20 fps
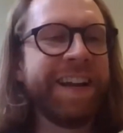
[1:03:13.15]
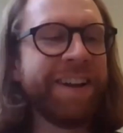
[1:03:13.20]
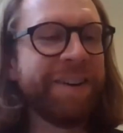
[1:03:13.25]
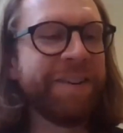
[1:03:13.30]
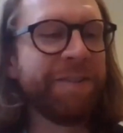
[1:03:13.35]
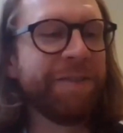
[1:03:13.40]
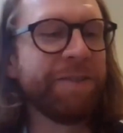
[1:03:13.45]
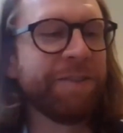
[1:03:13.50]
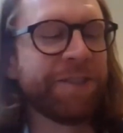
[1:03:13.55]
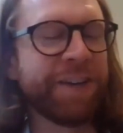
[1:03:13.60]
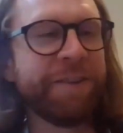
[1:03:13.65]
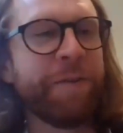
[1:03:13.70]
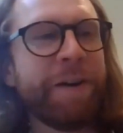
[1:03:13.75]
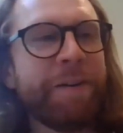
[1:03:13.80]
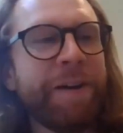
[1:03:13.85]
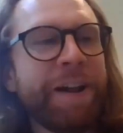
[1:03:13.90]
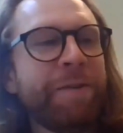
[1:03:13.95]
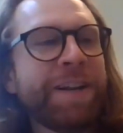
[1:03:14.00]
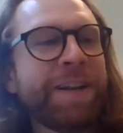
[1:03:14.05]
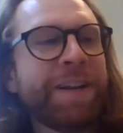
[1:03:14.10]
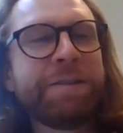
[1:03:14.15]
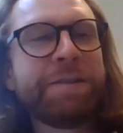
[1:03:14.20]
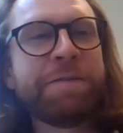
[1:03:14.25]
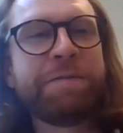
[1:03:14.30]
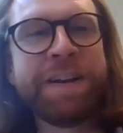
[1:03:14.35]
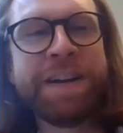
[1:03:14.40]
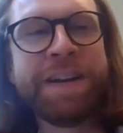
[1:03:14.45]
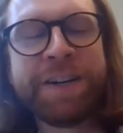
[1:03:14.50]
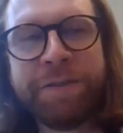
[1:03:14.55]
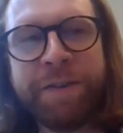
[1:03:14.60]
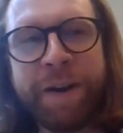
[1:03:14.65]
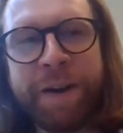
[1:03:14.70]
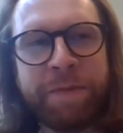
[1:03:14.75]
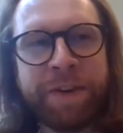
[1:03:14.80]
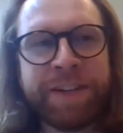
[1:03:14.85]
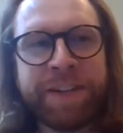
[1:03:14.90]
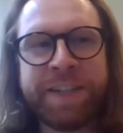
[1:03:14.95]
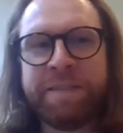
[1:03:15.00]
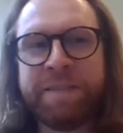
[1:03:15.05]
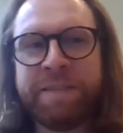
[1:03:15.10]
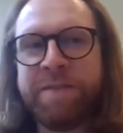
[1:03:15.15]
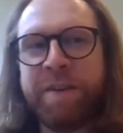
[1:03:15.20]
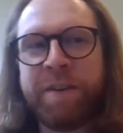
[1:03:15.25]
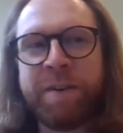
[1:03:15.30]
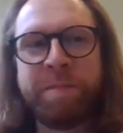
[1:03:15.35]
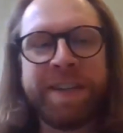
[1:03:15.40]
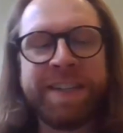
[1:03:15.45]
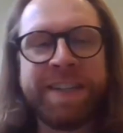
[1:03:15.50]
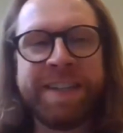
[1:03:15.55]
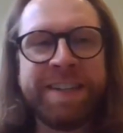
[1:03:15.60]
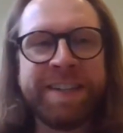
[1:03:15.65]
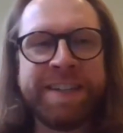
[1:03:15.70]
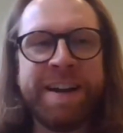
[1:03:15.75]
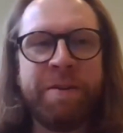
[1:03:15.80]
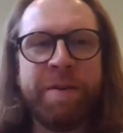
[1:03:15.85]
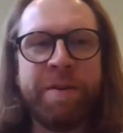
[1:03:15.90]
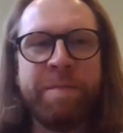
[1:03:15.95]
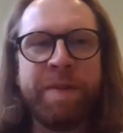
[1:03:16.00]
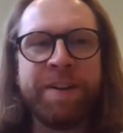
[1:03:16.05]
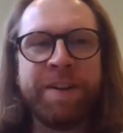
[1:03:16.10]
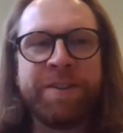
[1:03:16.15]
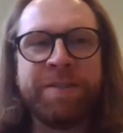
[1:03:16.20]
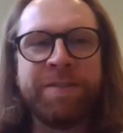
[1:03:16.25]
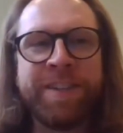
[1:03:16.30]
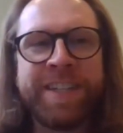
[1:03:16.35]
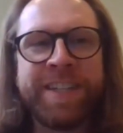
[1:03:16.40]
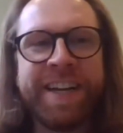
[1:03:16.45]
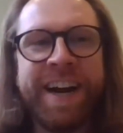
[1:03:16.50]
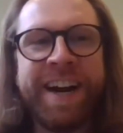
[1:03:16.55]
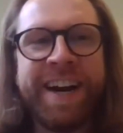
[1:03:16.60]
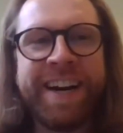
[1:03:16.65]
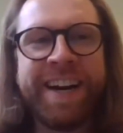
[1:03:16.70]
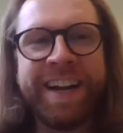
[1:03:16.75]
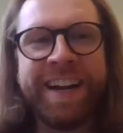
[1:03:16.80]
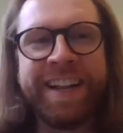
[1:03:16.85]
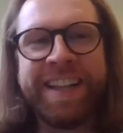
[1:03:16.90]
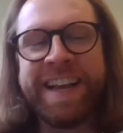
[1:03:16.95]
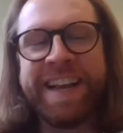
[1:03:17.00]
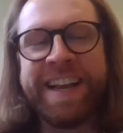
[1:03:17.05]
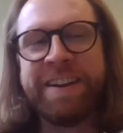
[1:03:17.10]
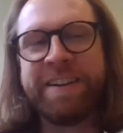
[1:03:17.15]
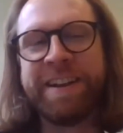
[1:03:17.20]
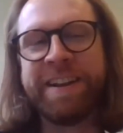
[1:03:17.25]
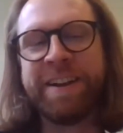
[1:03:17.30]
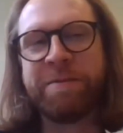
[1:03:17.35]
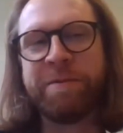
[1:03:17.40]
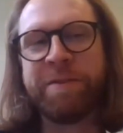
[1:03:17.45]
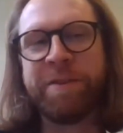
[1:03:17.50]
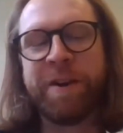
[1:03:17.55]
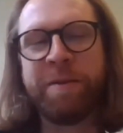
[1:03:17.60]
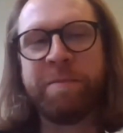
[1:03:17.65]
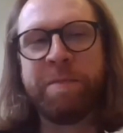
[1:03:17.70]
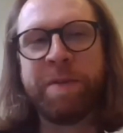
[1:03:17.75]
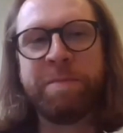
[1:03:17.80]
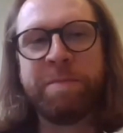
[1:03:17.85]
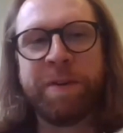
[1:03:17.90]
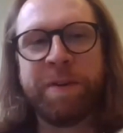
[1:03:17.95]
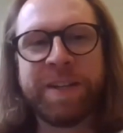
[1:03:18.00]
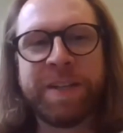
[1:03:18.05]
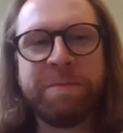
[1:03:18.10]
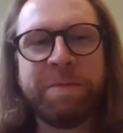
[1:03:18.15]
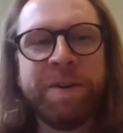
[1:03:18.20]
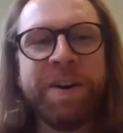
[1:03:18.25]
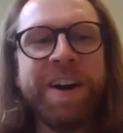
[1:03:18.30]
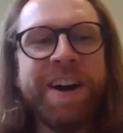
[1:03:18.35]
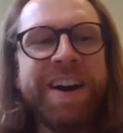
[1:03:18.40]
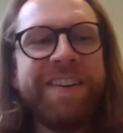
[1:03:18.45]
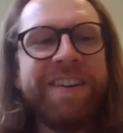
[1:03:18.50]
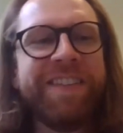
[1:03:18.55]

Thank you, Gulshan. Well, I wanted to finish on a positive note, but since now I mentioned SARC, I think that will not be possible.